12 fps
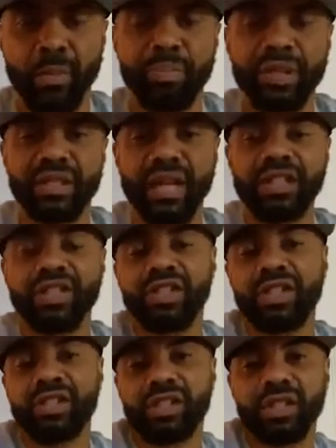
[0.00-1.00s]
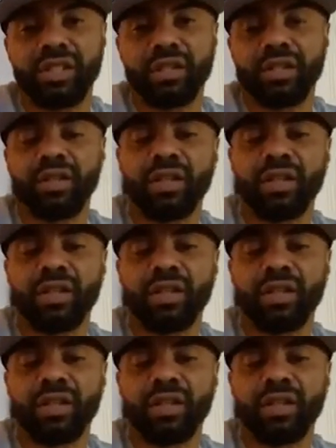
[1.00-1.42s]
But that's just a